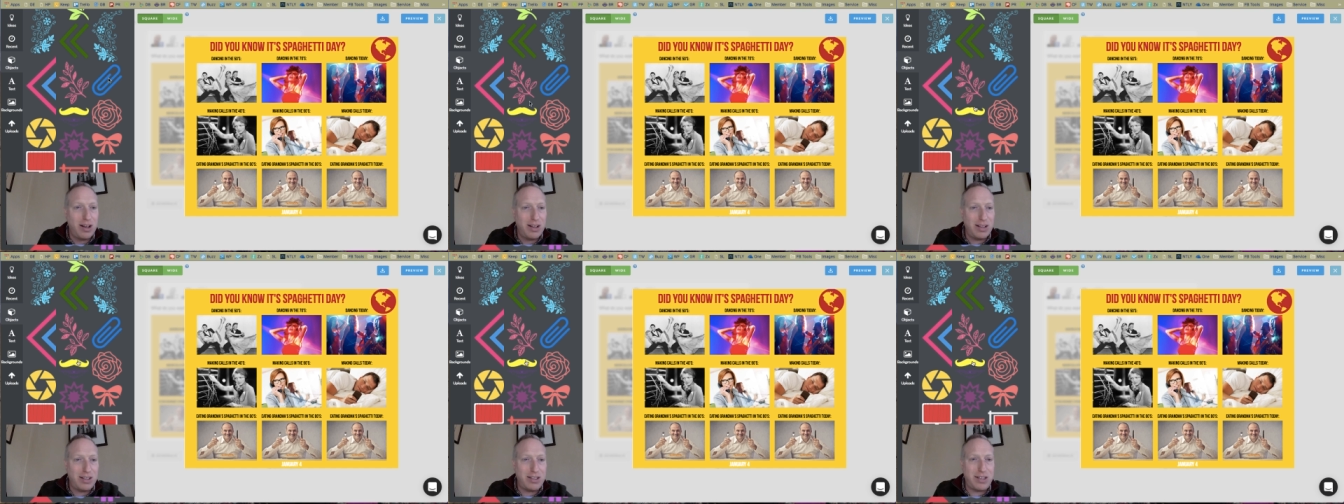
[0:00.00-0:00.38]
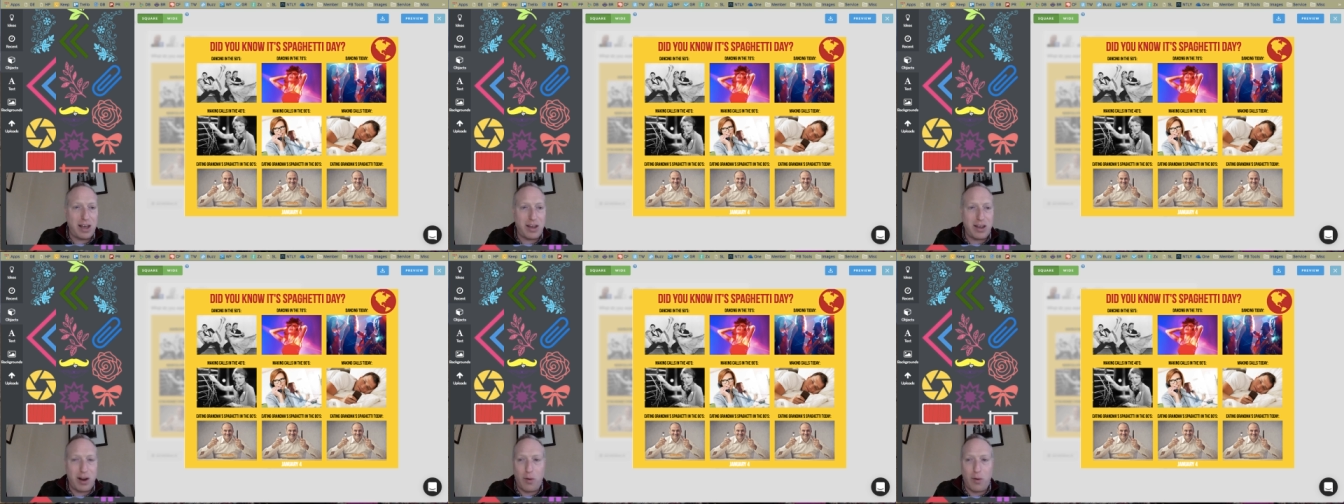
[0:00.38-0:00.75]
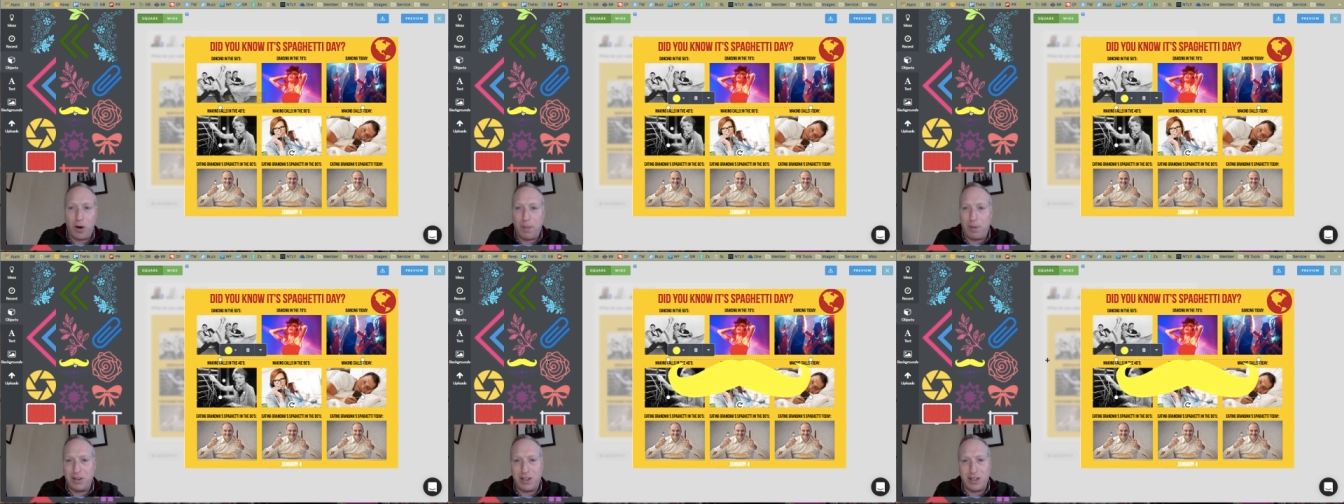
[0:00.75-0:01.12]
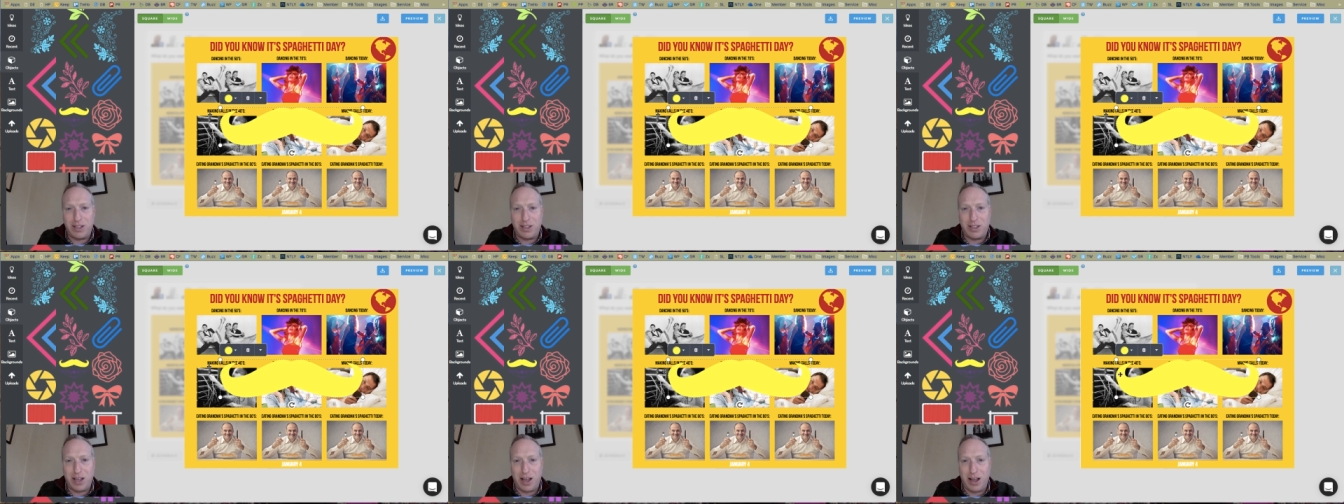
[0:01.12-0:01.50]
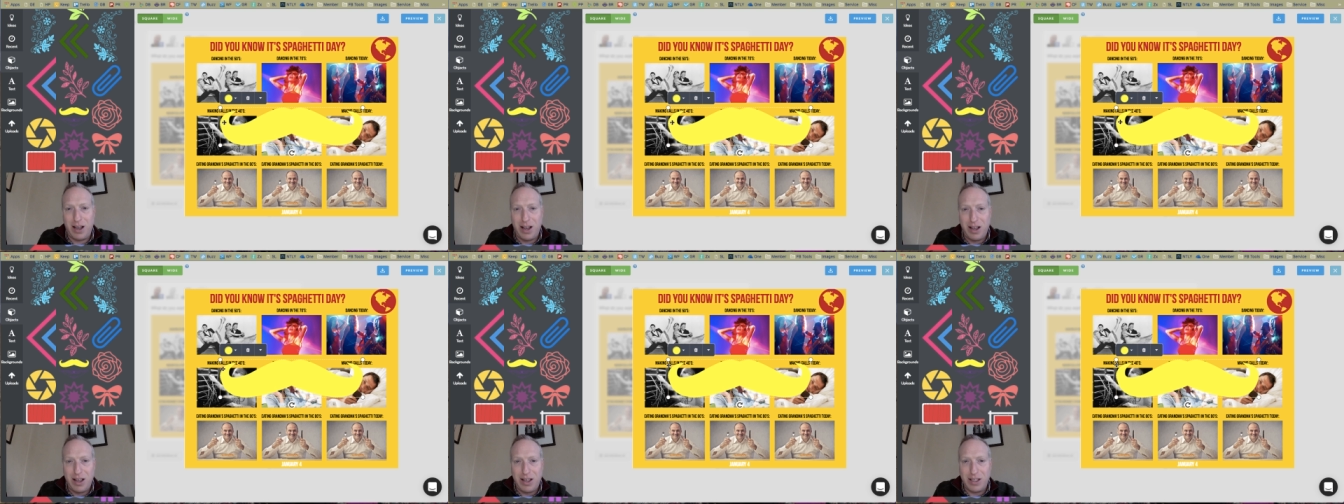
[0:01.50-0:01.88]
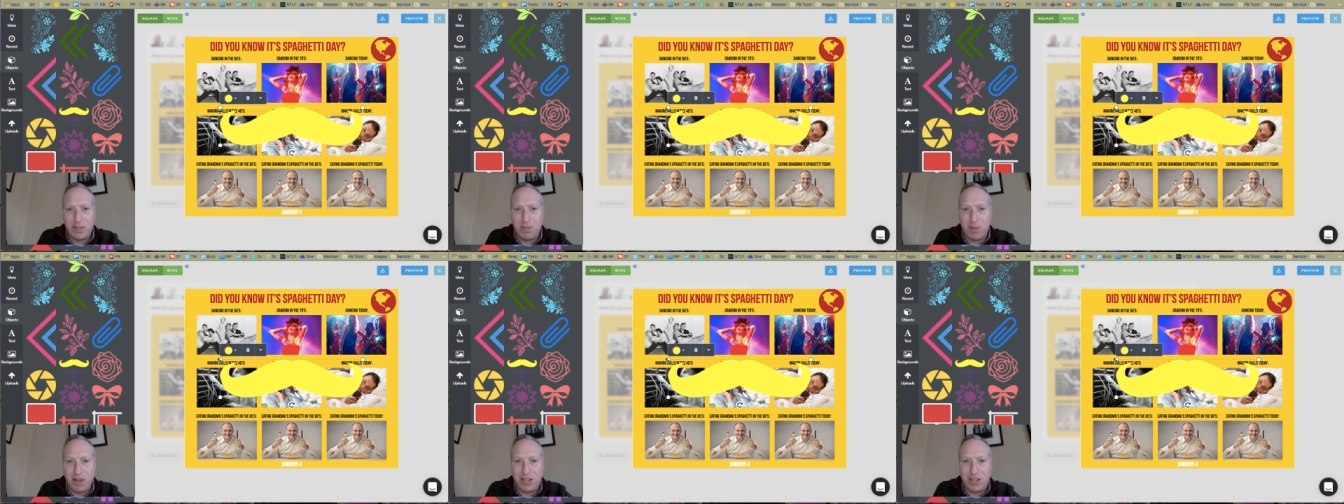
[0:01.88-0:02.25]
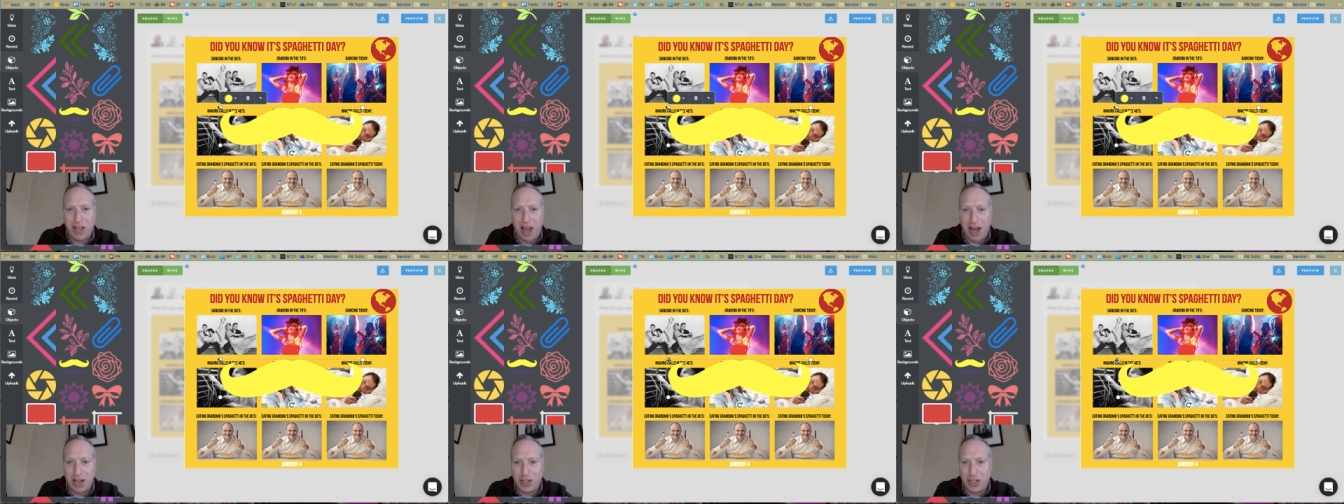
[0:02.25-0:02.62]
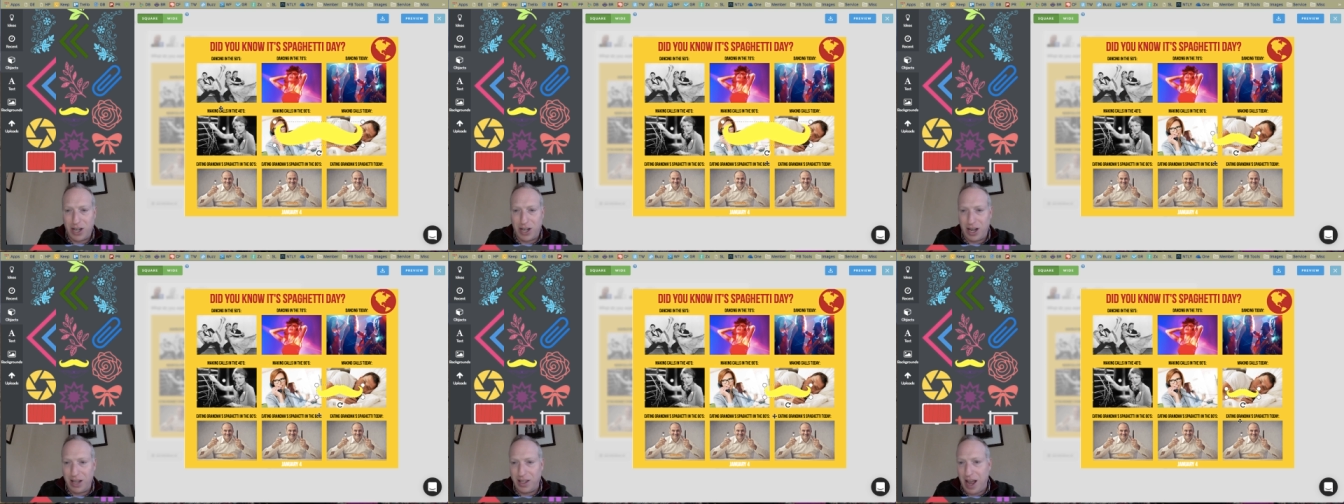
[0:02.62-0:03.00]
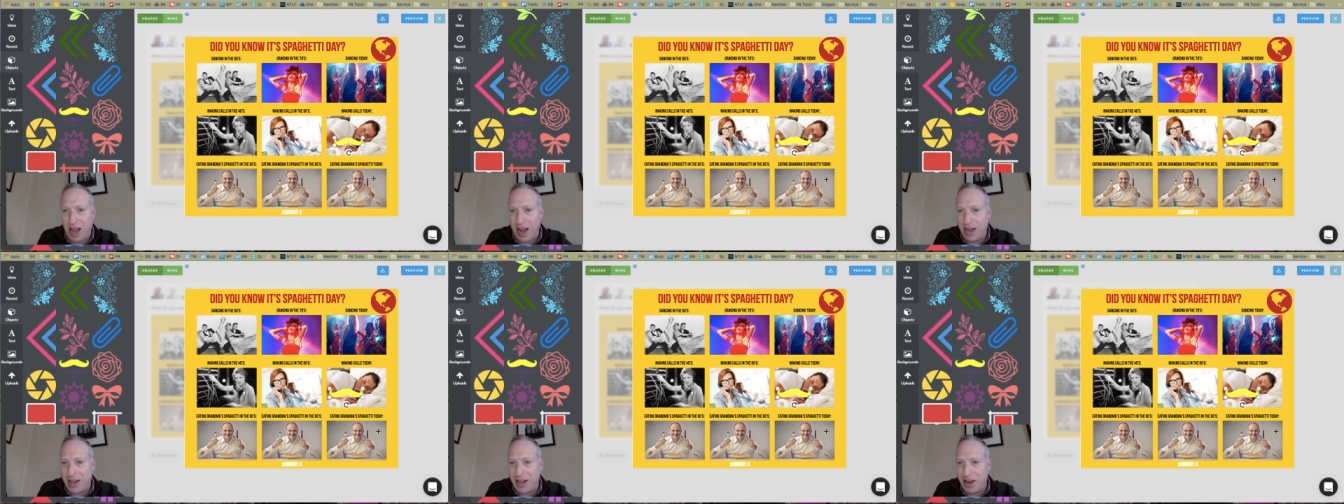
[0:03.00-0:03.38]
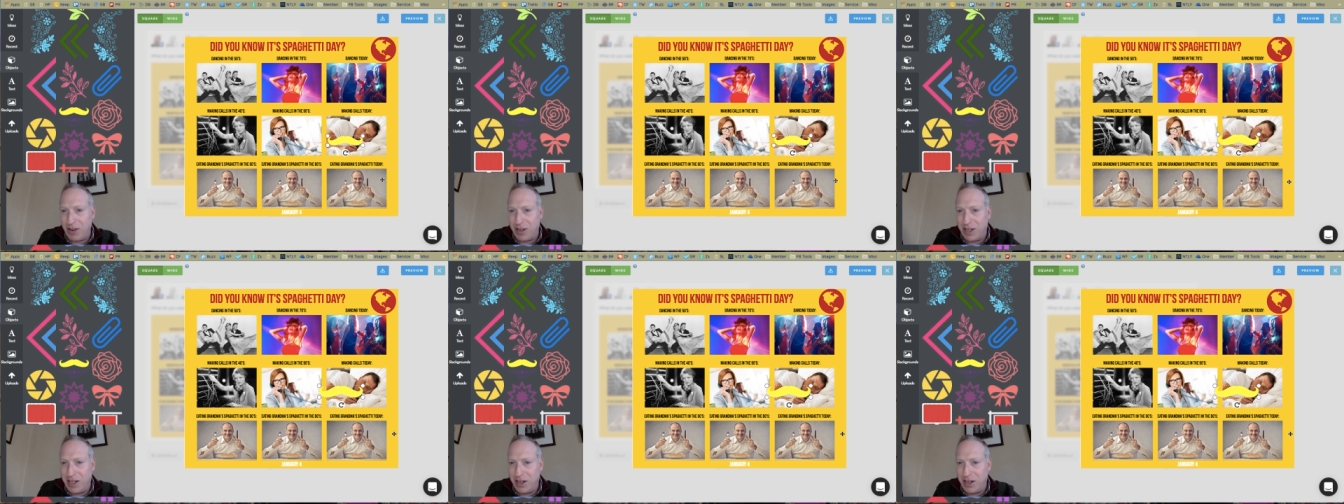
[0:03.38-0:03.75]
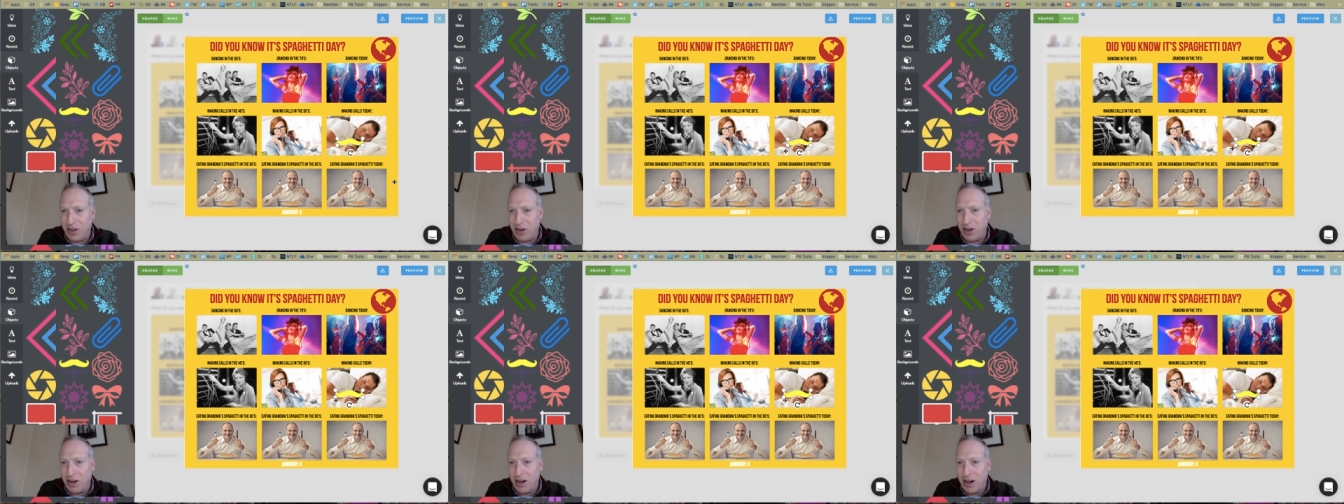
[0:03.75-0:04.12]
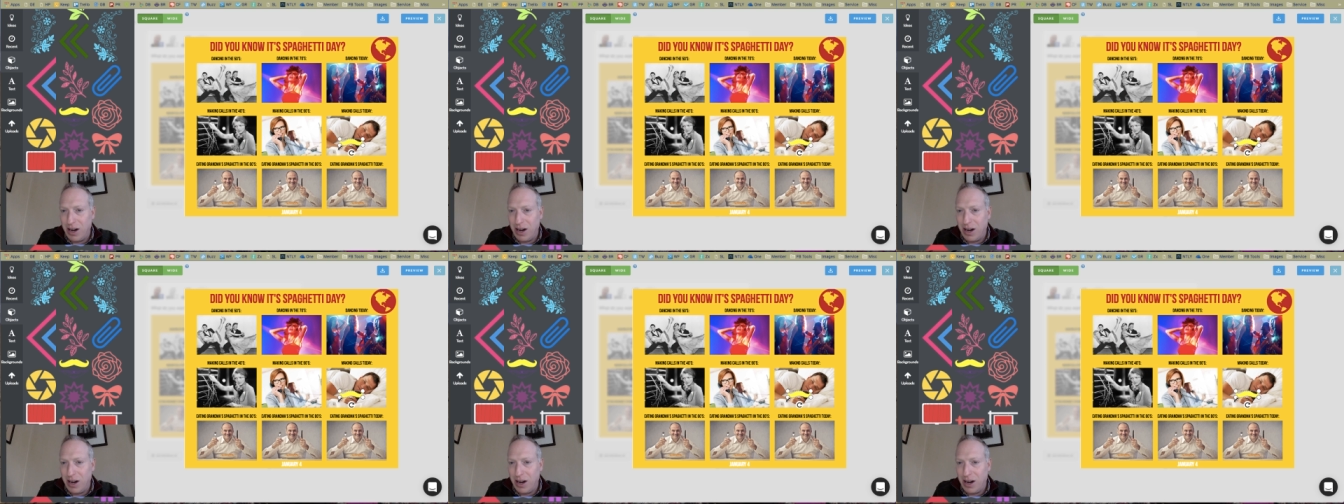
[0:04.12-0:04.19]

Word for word: Let's say, you know, I want to put this uh, this mustache on the guy down here,